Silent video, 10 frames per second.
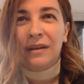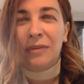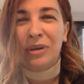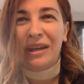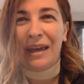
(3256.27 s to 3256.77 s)

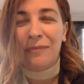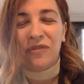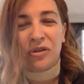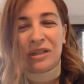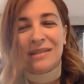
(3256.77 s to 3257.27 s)
it became
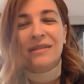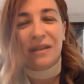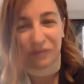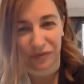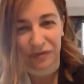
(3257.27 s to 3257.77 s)
very
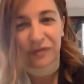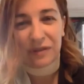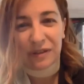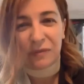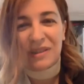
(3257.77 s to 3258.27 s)
stiff.
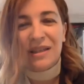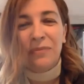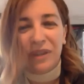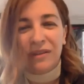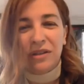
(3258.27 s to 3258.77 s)
It was
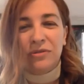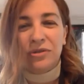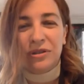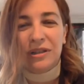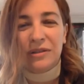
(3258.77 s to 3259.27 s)
something that you
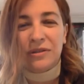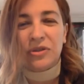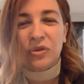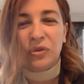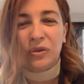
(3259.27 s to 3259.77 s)
turned into
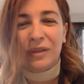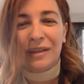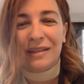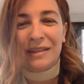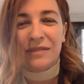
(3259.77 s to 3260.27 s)
school and
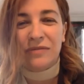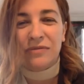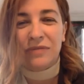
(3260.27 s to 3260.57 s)
it didn't